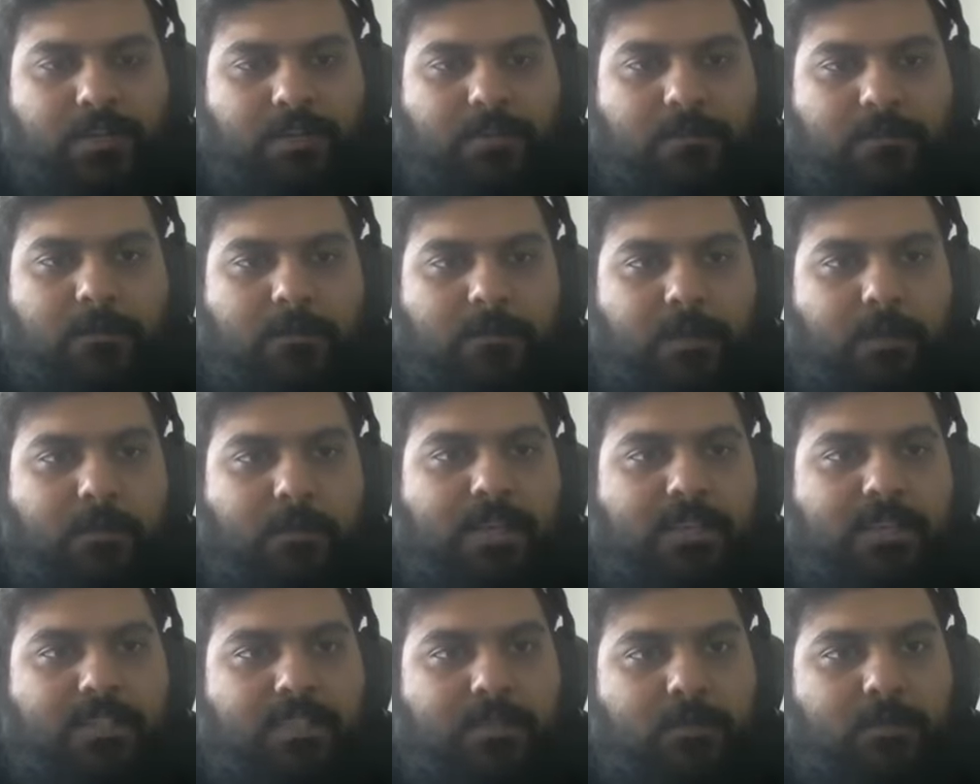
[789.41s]
50
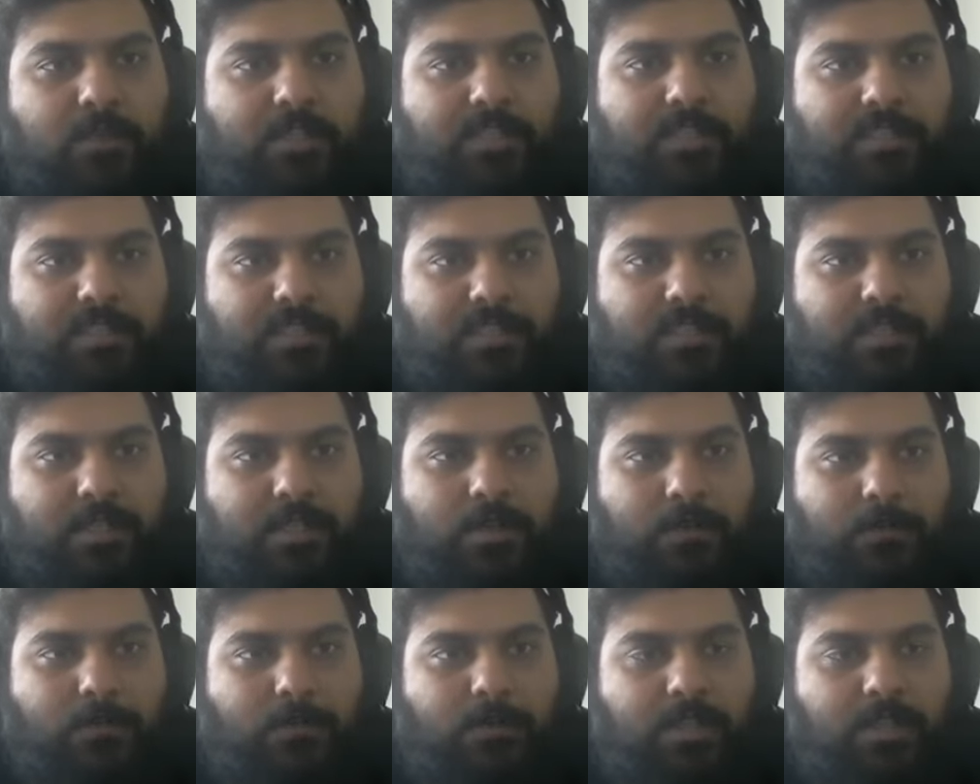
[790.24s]
basis points
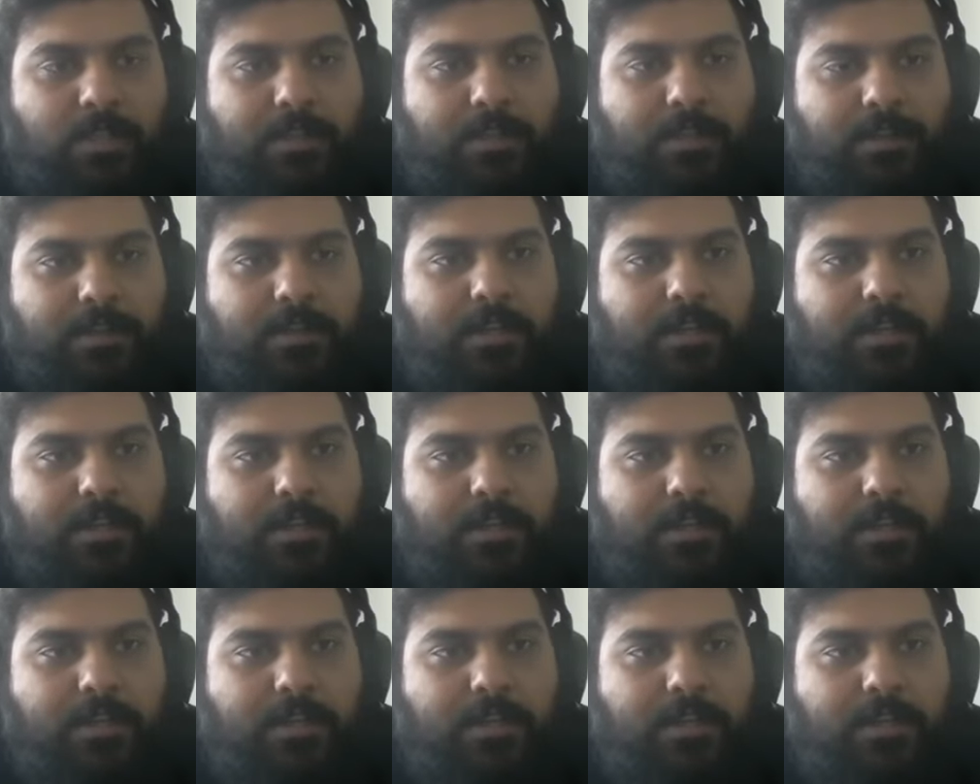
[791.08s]
discount for that.